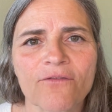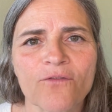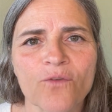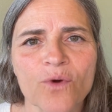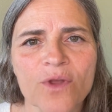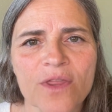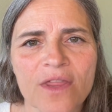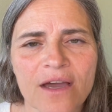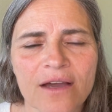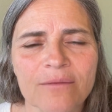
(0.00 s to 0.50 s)

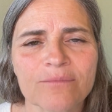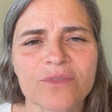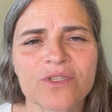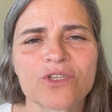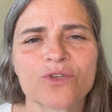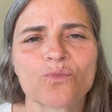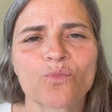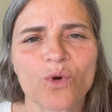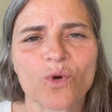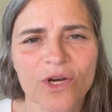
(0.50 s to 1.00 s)
for them
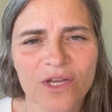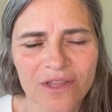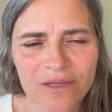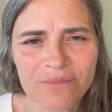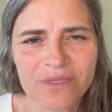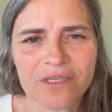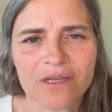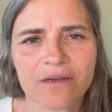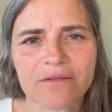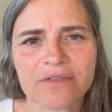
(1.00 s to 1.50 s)
to work
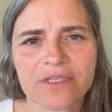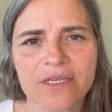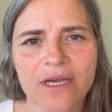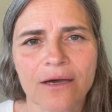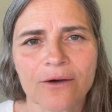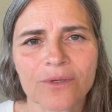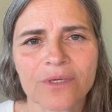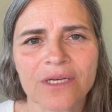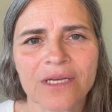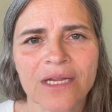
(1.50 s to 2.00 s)
themselves
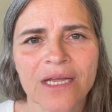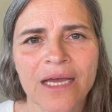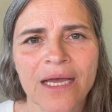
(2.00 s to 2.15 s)
out.